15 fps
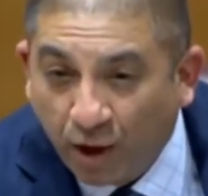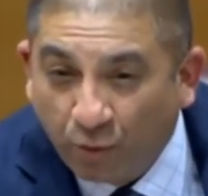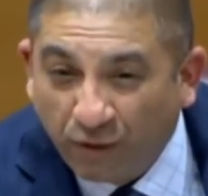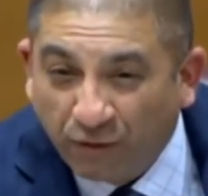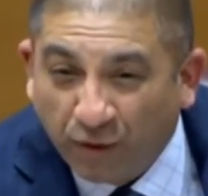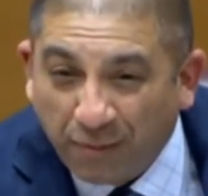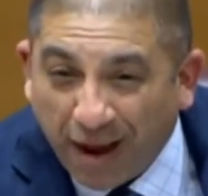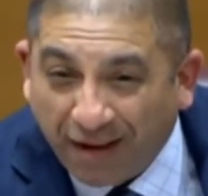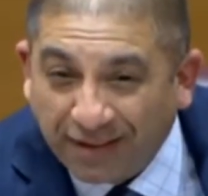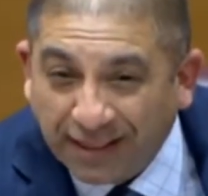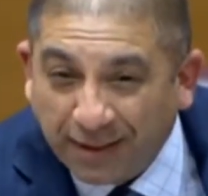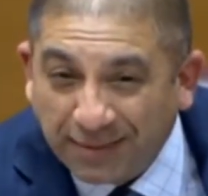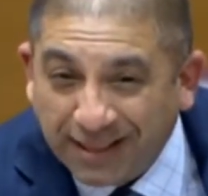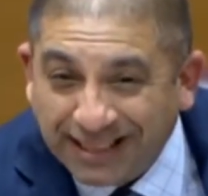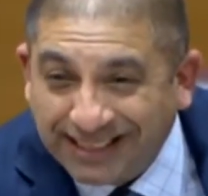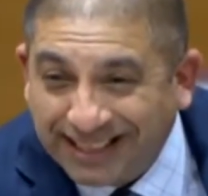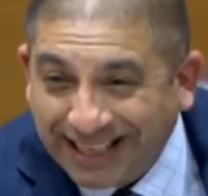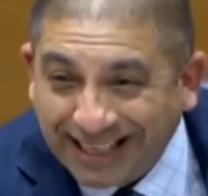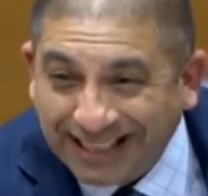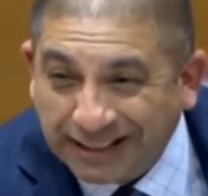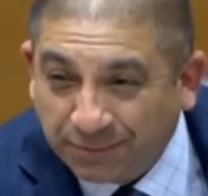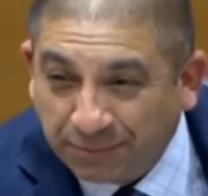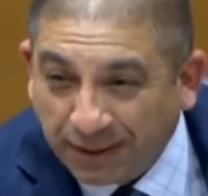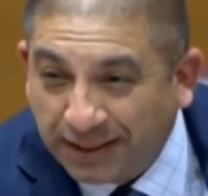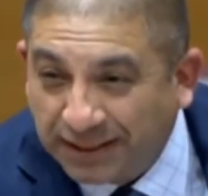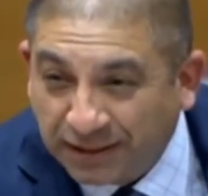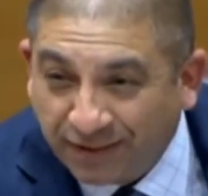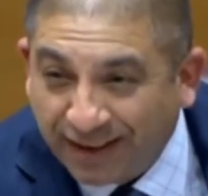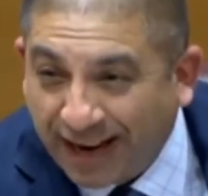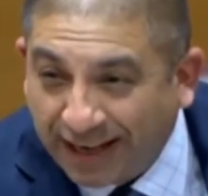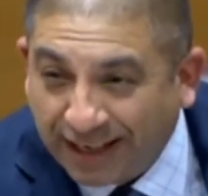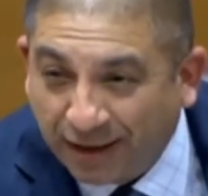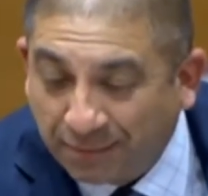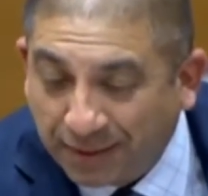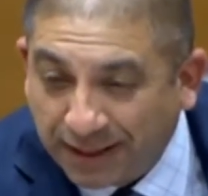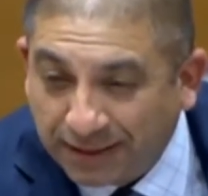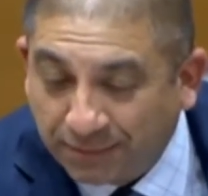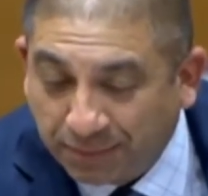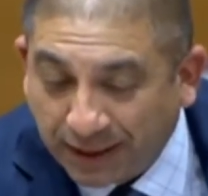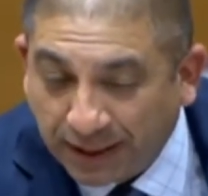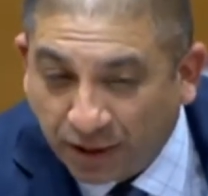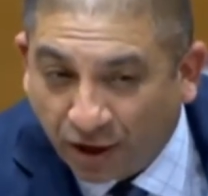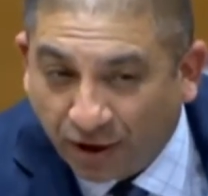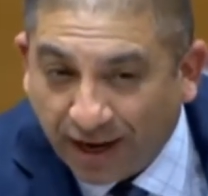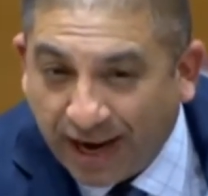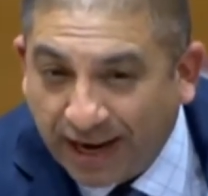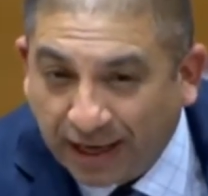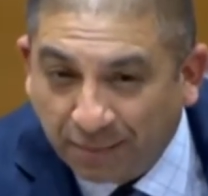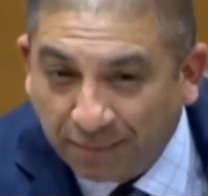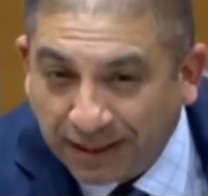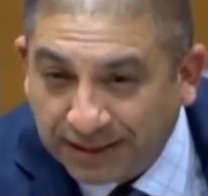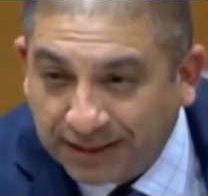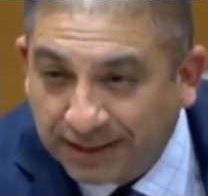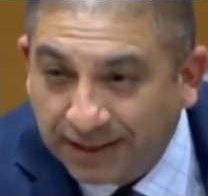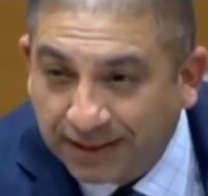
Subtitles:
went from having them in the teens billions of AI companies, billion-dollar AI companies,